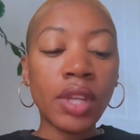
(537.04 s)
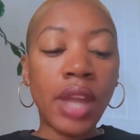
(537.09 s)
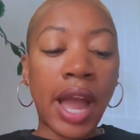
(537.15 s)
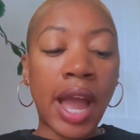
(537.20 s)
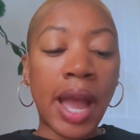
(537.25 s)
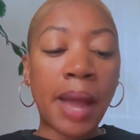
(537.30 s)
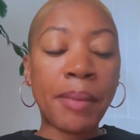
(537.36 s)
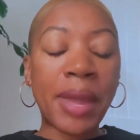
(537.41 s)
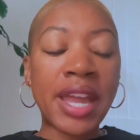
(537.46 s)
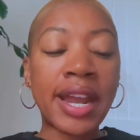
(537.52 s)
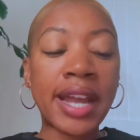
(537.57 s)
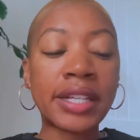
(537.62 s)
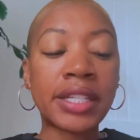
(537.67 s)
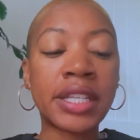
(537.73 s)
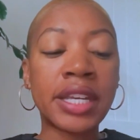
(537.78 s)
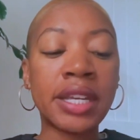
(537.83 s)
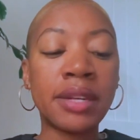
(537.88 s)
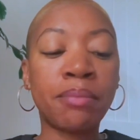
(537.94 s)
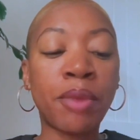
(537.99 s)
Um, and I
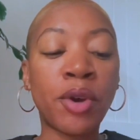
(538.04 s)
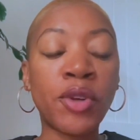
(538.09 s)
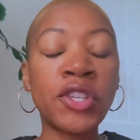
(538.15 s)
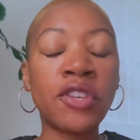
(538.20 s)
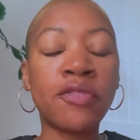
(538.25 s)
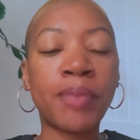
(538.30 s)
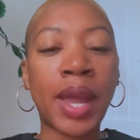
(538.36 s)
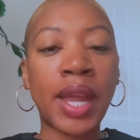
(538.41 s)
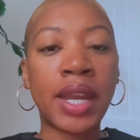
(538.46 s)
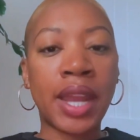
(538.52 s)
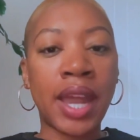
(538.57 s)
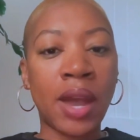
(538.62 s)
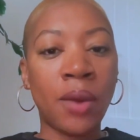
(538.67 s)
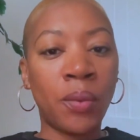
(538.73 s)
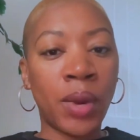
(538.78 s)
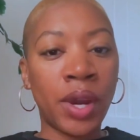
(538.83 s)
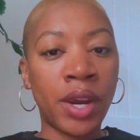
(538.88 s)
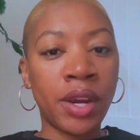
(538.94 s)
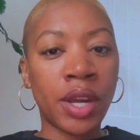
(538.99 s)
did not most of my
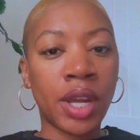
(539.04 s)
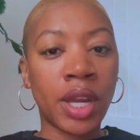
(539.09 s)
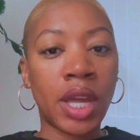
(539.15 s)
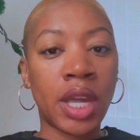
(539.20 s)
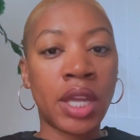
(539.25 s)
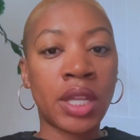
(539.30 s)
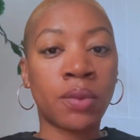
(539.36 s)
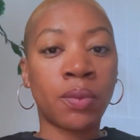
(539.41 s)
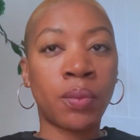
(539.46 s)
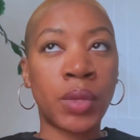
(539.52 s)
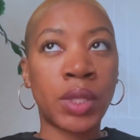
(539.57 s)
network is,